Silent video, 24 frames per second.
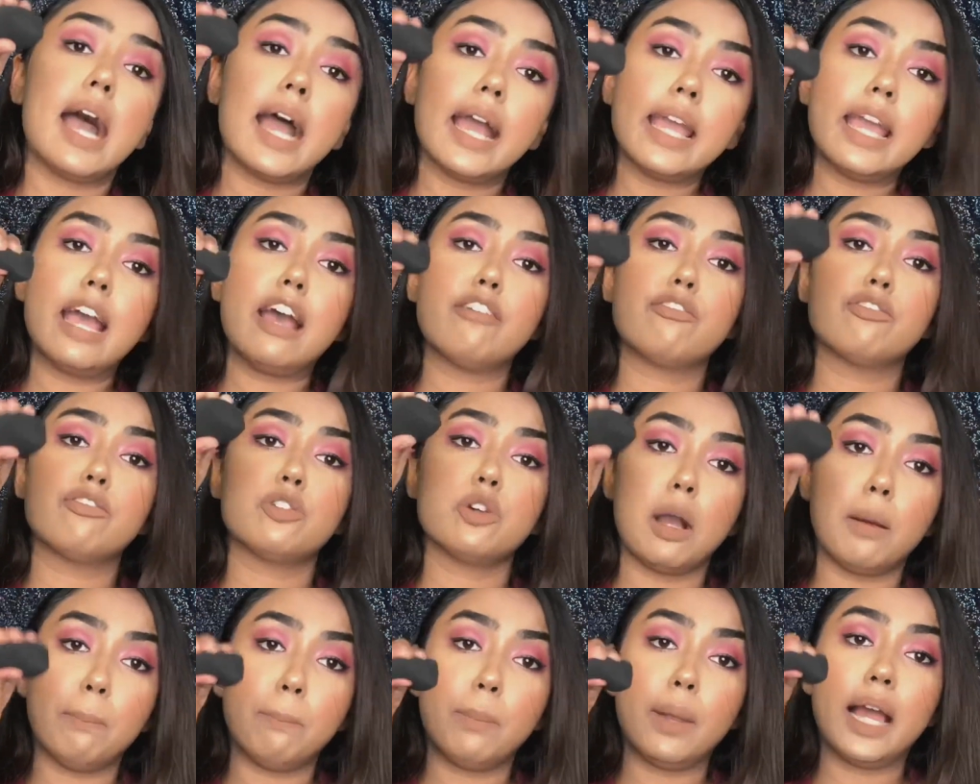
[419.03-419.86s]
I have to
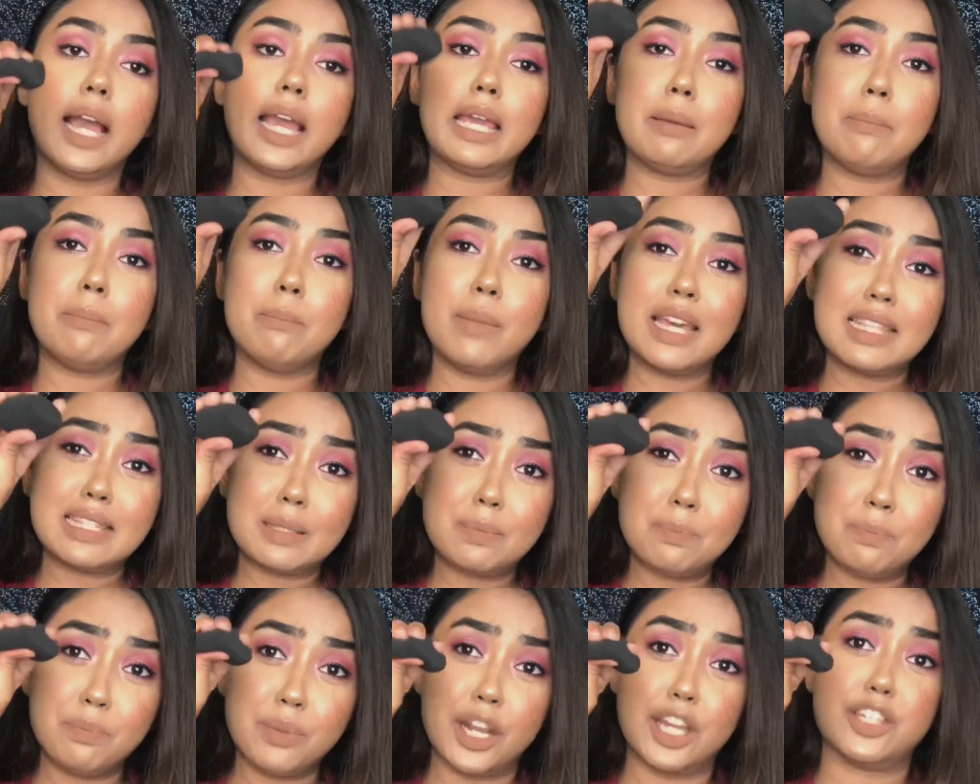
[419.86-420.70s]
apply
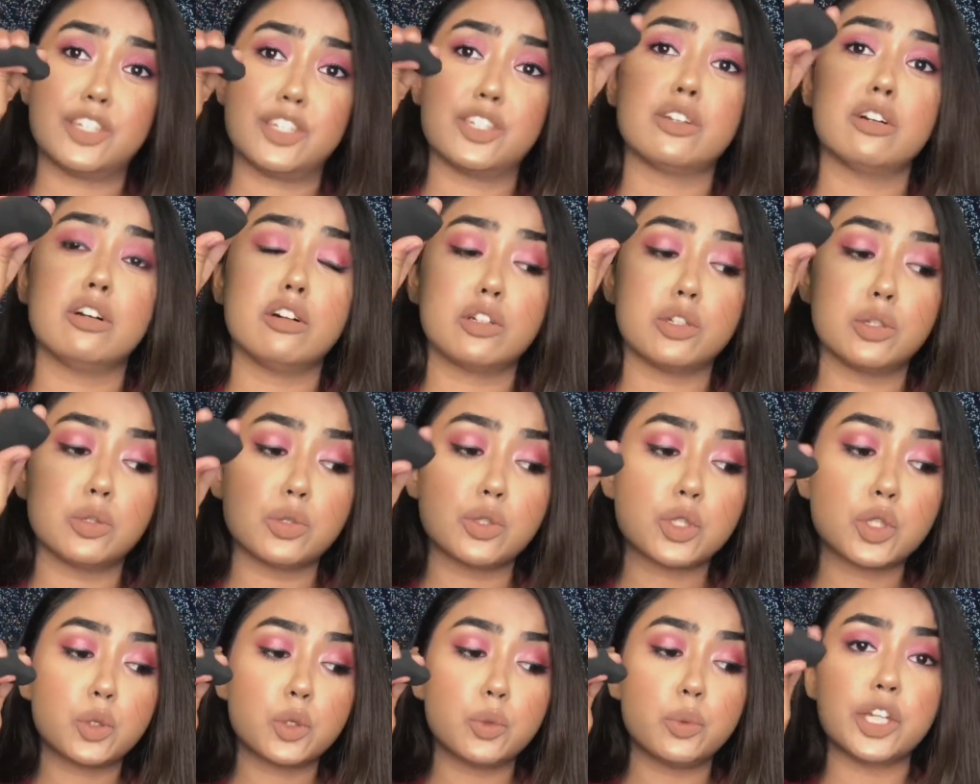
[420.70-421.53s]
immense pressure
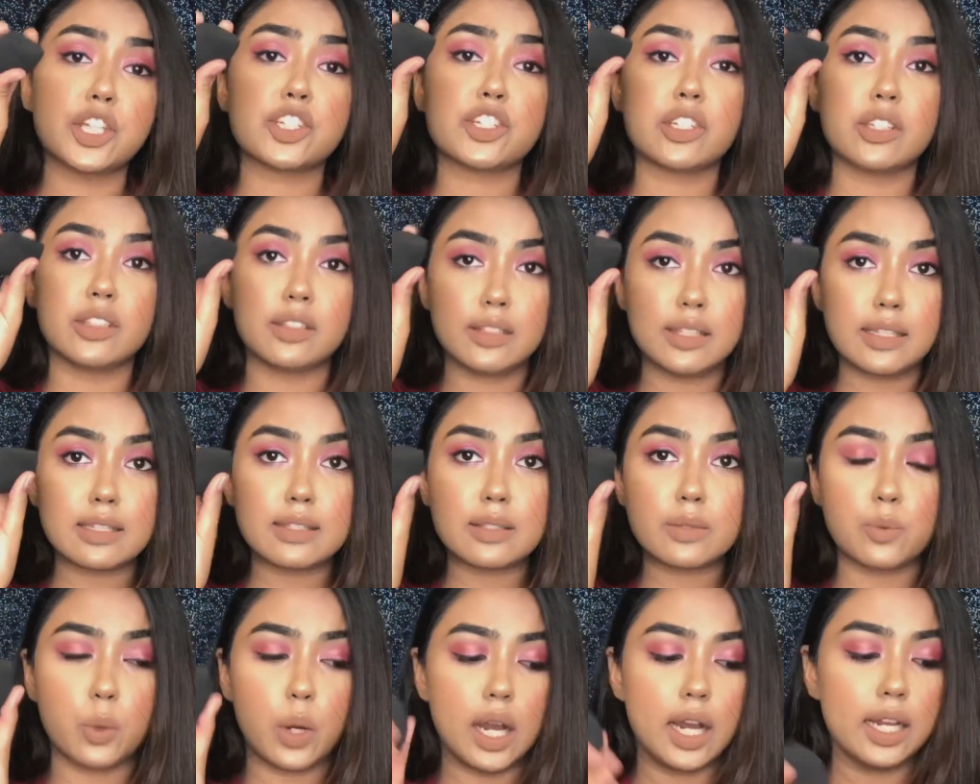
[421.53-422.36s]
squish
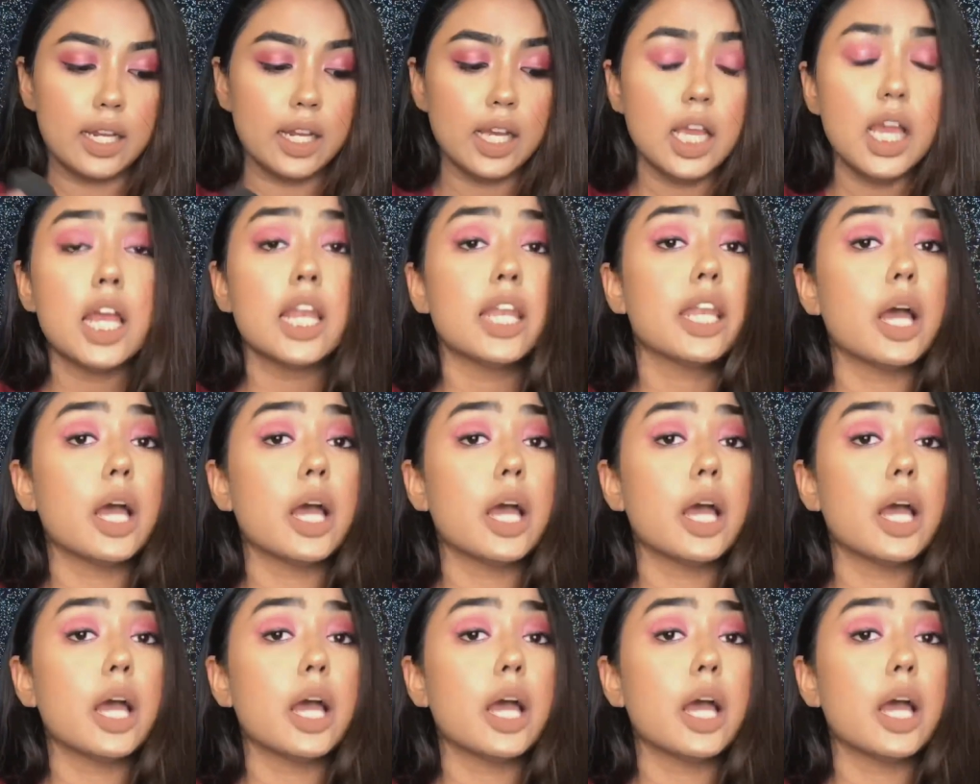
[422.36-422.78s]
this one.